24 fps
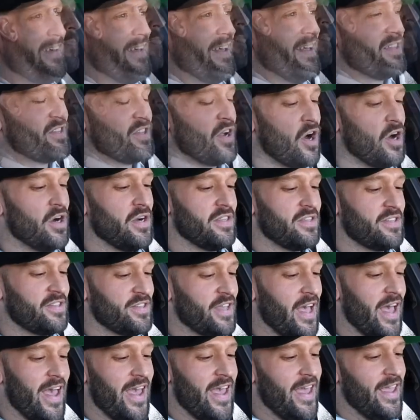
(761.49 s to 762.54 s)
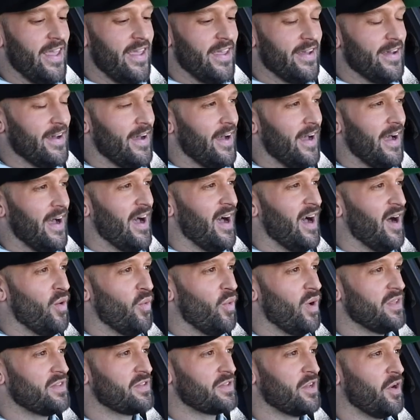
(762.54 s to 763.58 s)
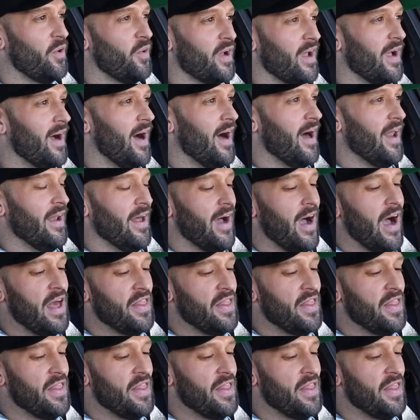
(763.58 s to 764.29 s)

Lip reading: It's hard to say what's going on.